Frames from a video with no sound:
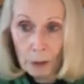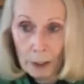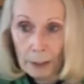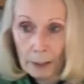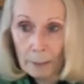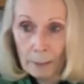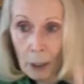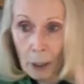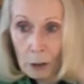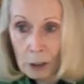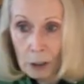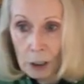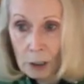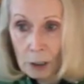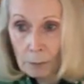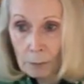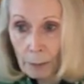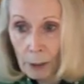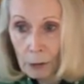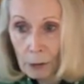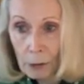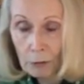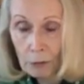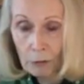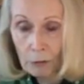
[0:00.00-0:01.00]
that you notice
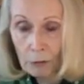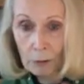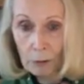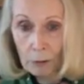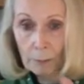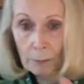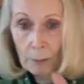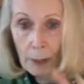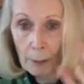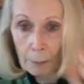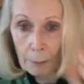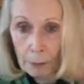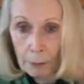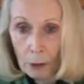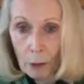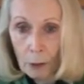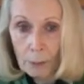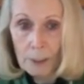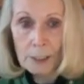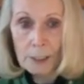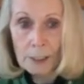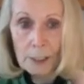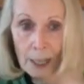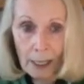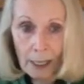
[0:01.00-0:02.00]
both of them,
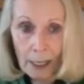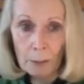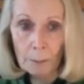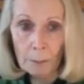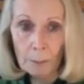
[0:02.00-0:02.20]
promise and